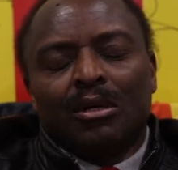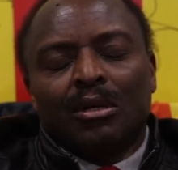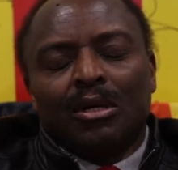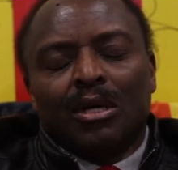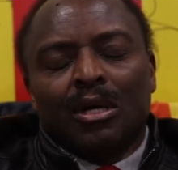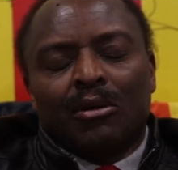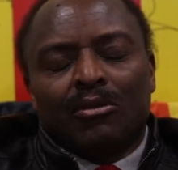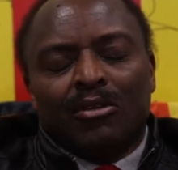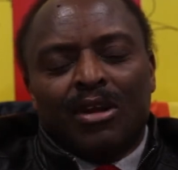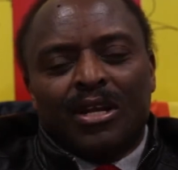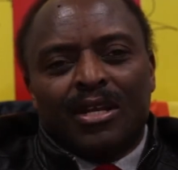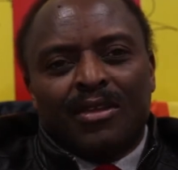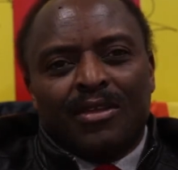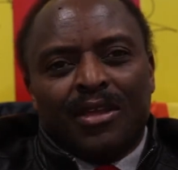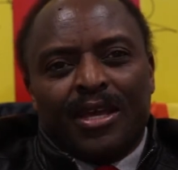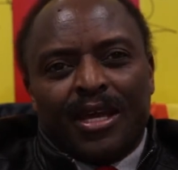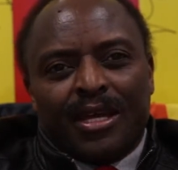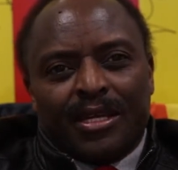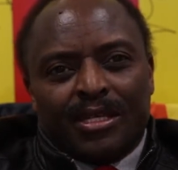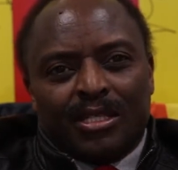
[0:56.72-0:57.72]
right at
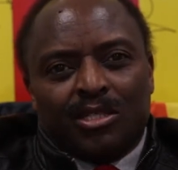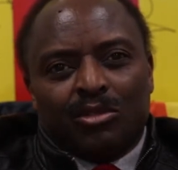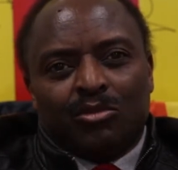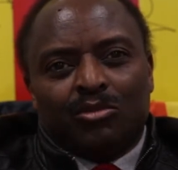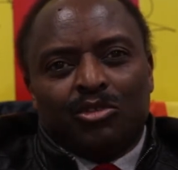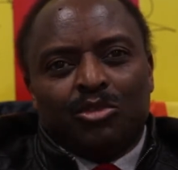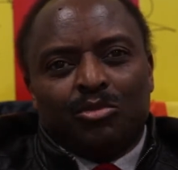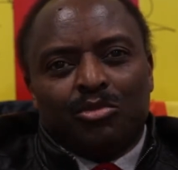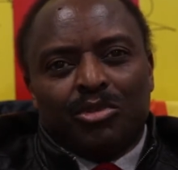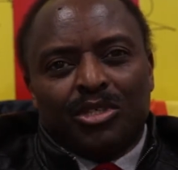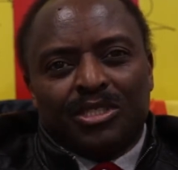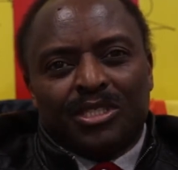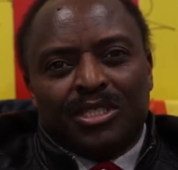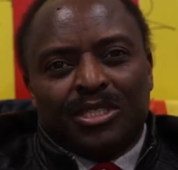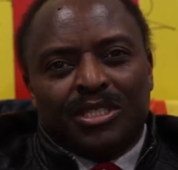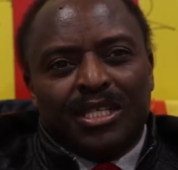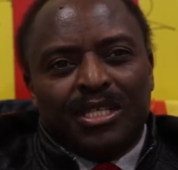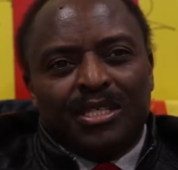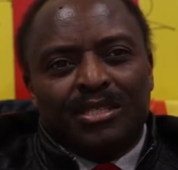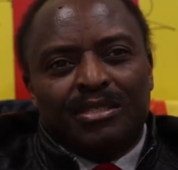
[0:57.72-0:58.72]
the end, which brings
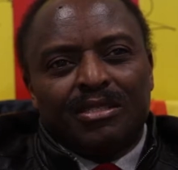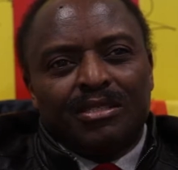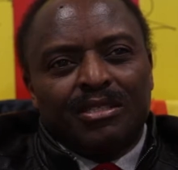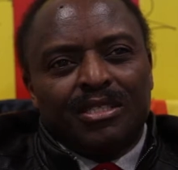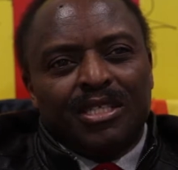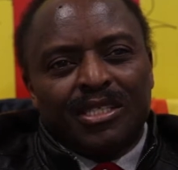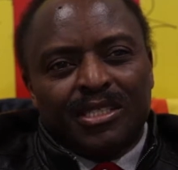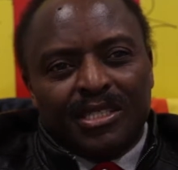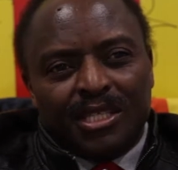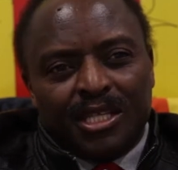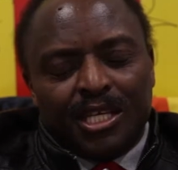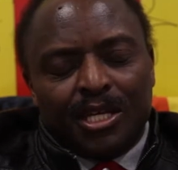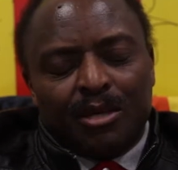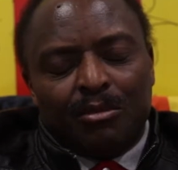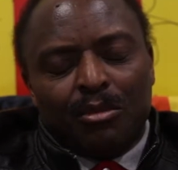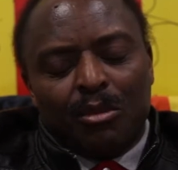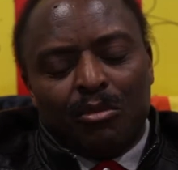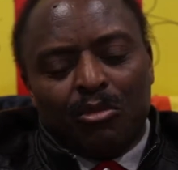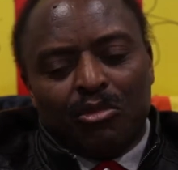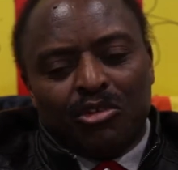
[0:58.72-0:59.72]
us sad yesteryear
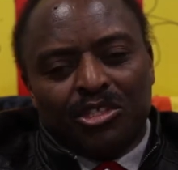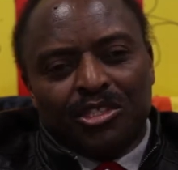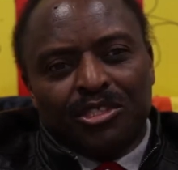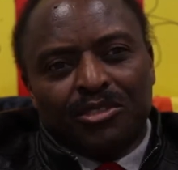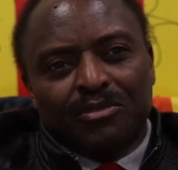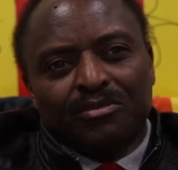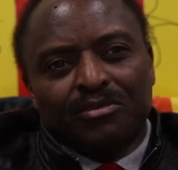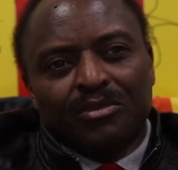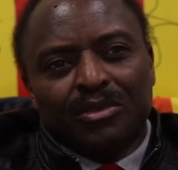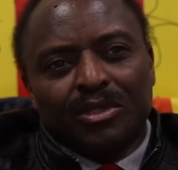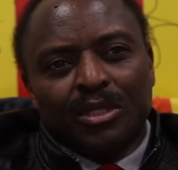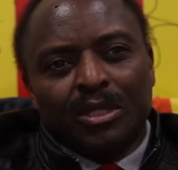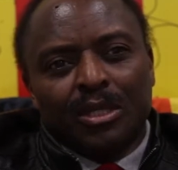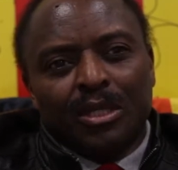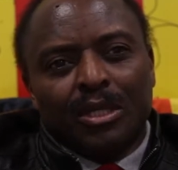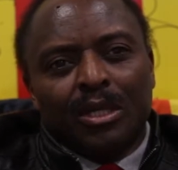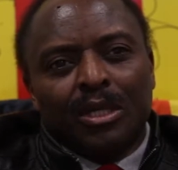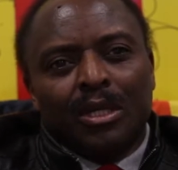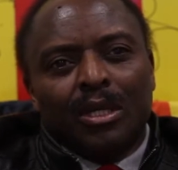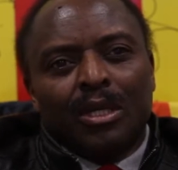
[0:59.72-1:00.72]
memories.
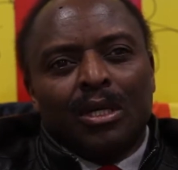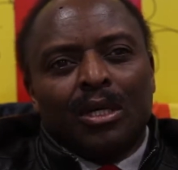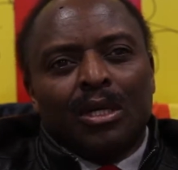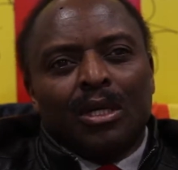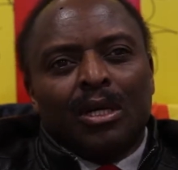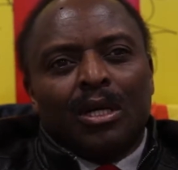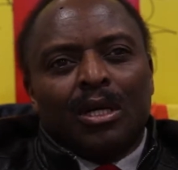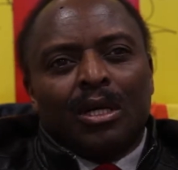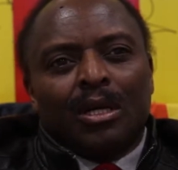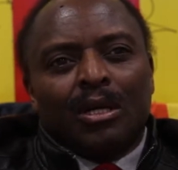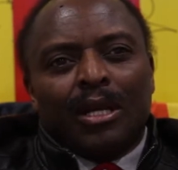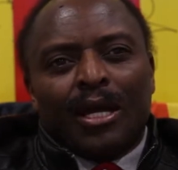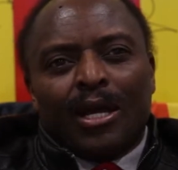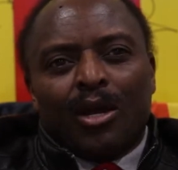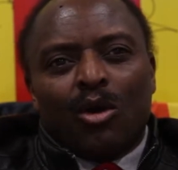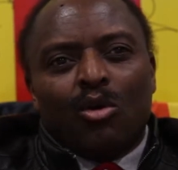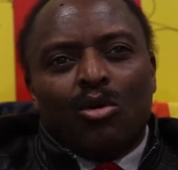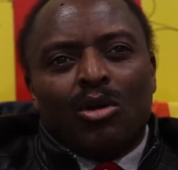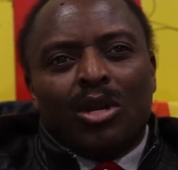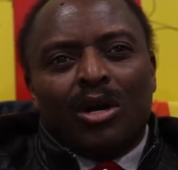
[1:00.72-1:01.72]
Like
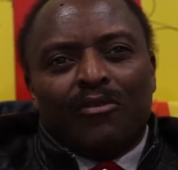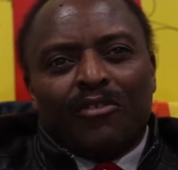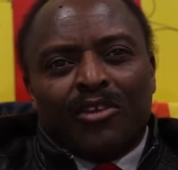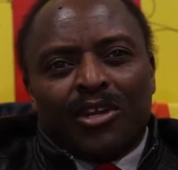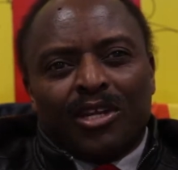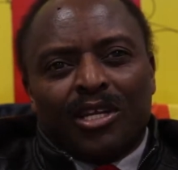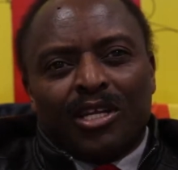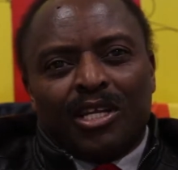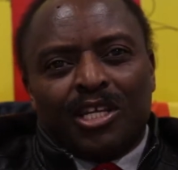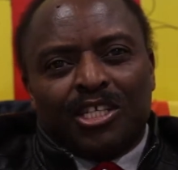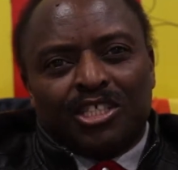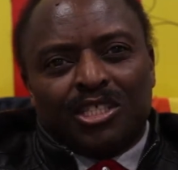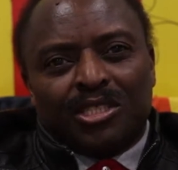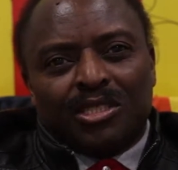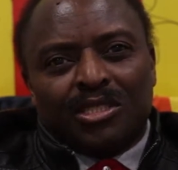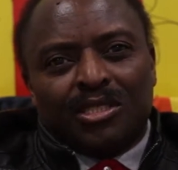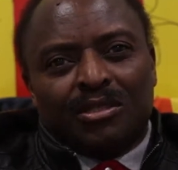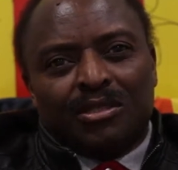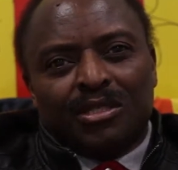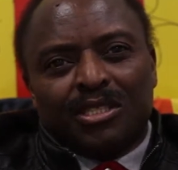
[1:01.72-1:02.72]
all African
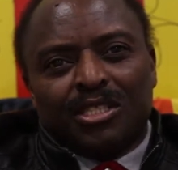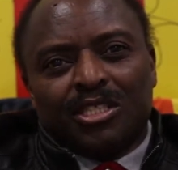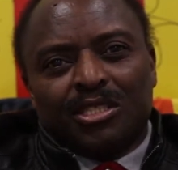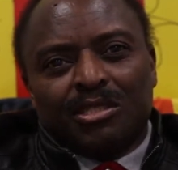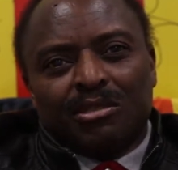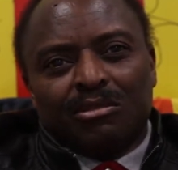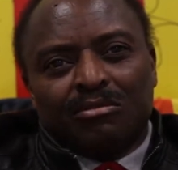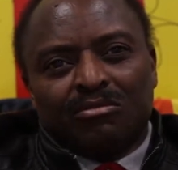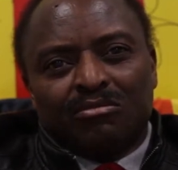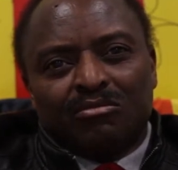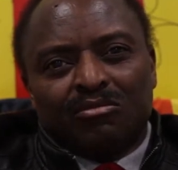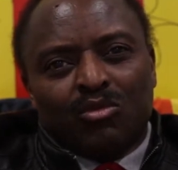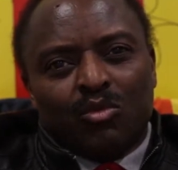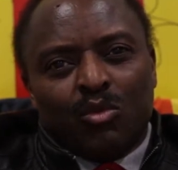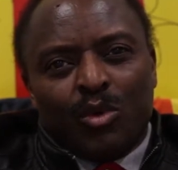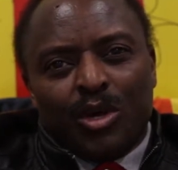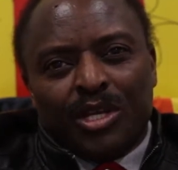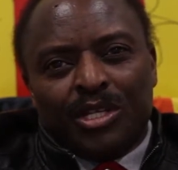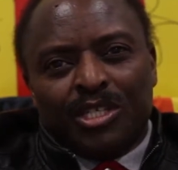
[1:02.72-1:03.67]
elections, these were